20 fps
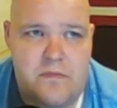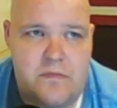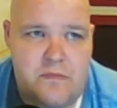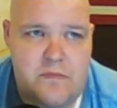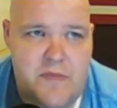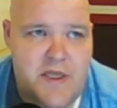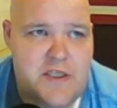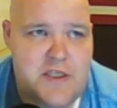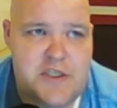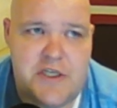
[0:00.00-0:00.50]

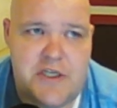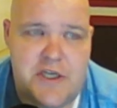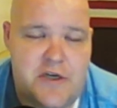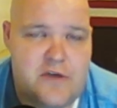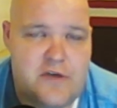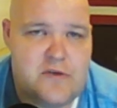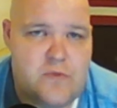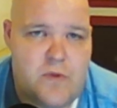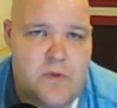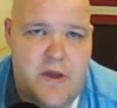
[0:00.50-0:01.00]

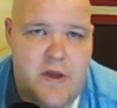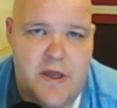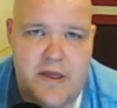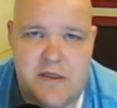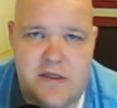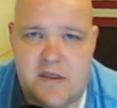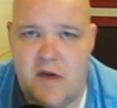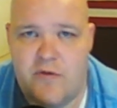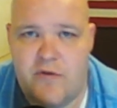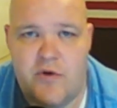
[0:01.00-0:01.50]
engineers
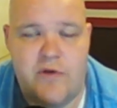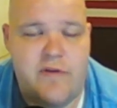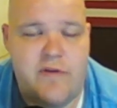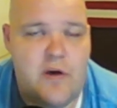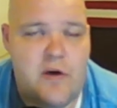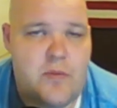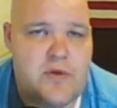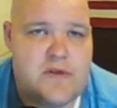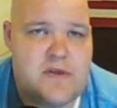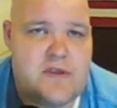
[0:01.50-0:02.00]
and software
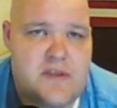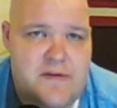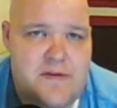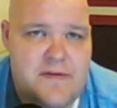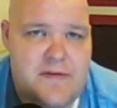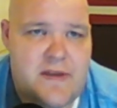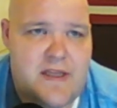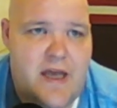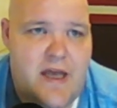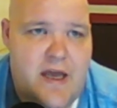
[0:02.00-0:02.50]
developers and stuff
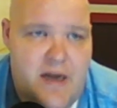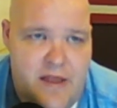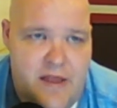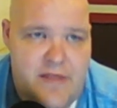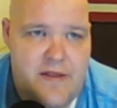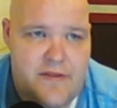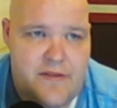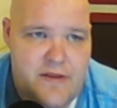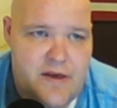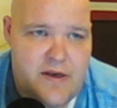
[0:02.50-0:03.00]
like that, and I
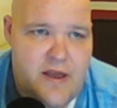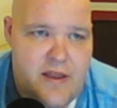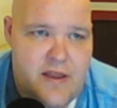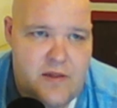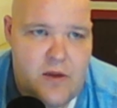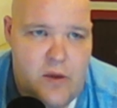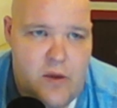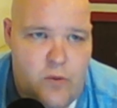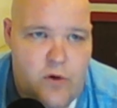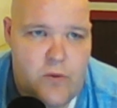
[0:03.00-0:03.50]
think that
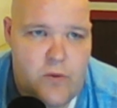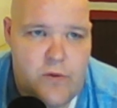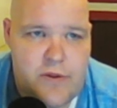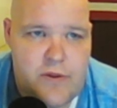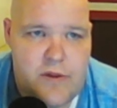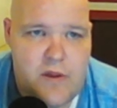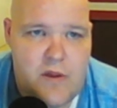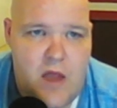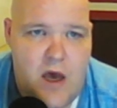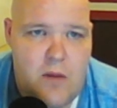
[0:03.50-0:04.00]
I work with
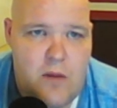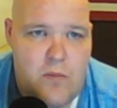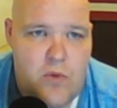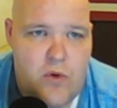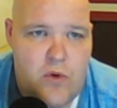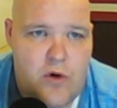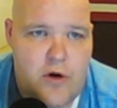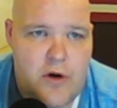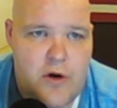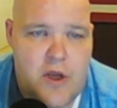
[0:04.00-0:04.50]
a lot
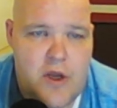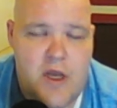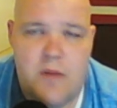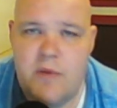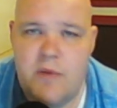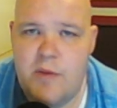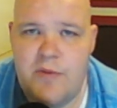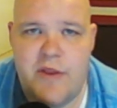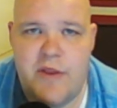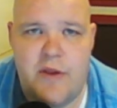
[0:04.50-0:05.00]
more
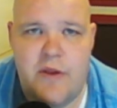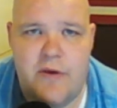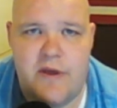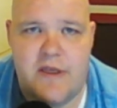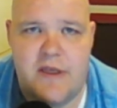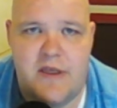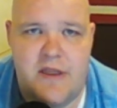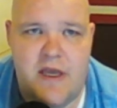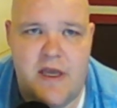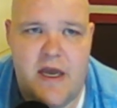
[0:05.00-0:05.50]
people
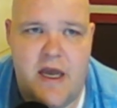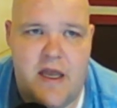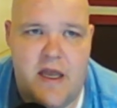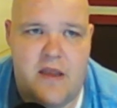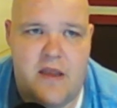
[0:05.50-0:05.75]
that